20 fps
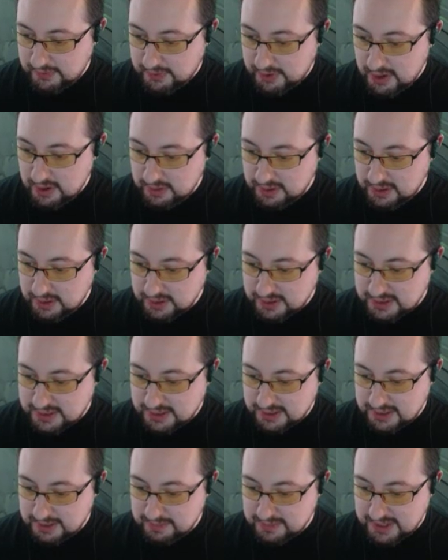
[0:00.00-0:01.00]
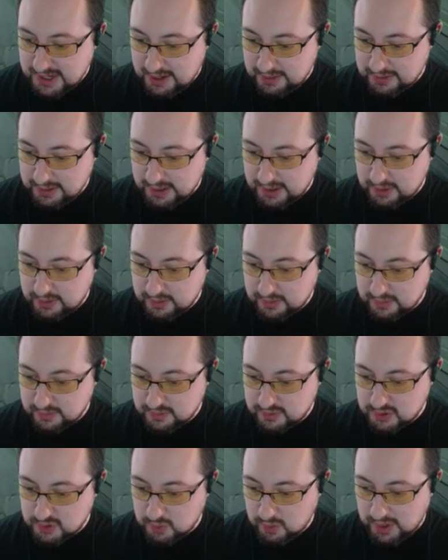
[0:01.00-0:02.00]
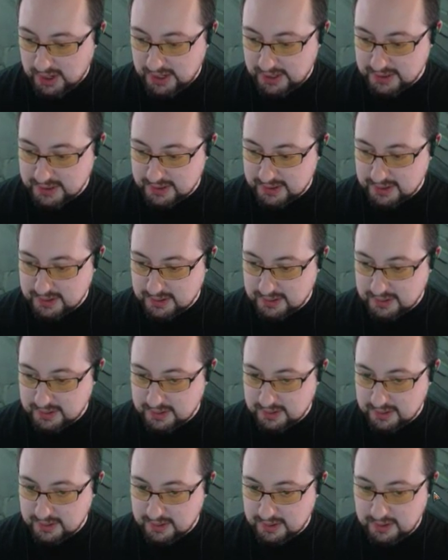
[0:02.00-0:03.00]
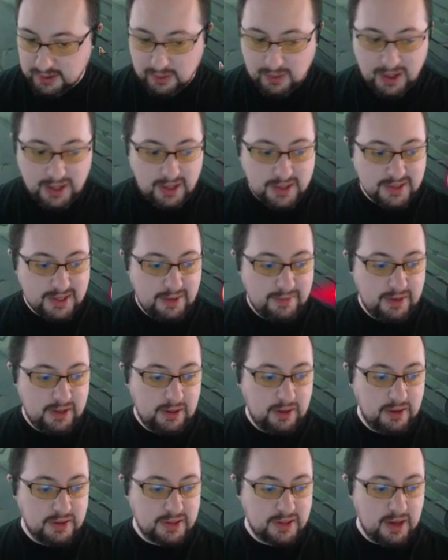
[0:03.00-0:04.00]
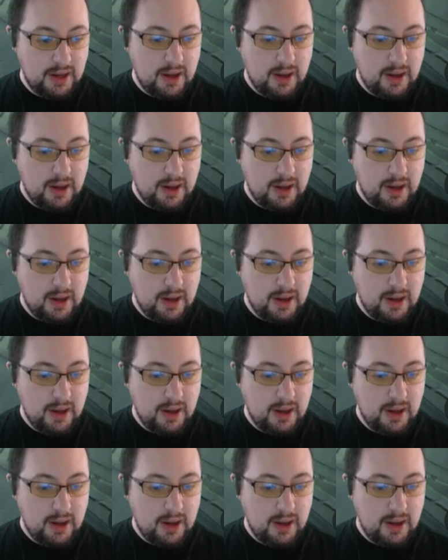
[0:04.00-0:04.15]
only like ticked him down like twice. I don't know why he doesn't have any loyalty.